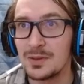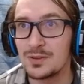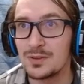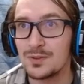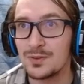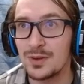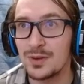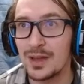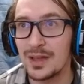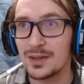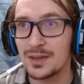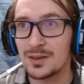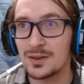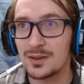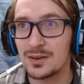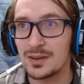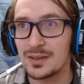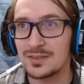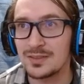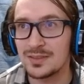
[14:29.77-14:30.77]
Drag
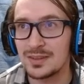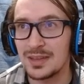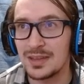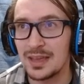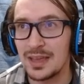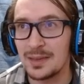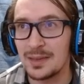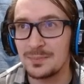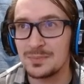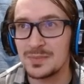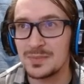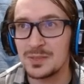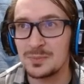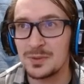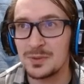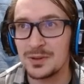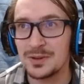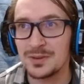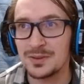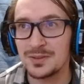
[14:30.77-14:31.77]
across an empty
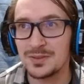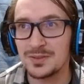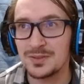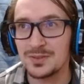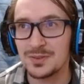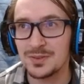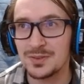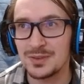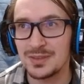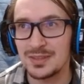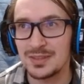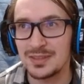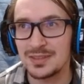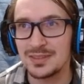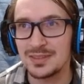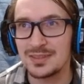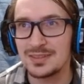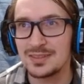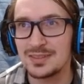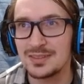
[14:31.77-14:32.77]
part of the
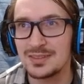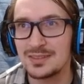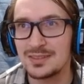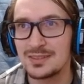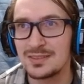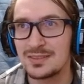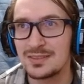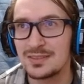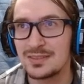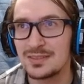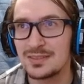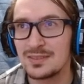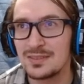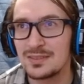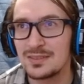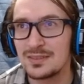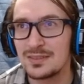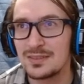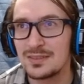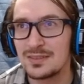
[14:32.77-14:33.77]
screen
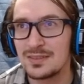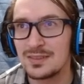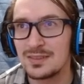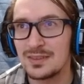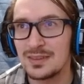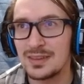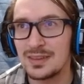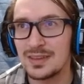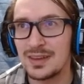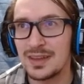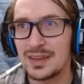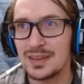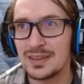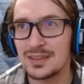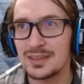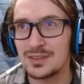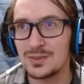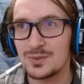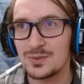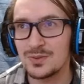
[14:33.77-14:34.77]
and I
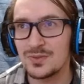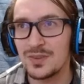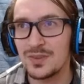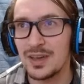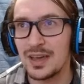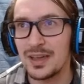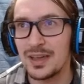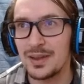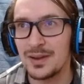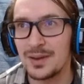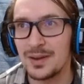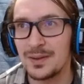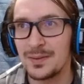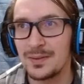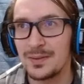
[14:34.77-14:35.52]
can use fire.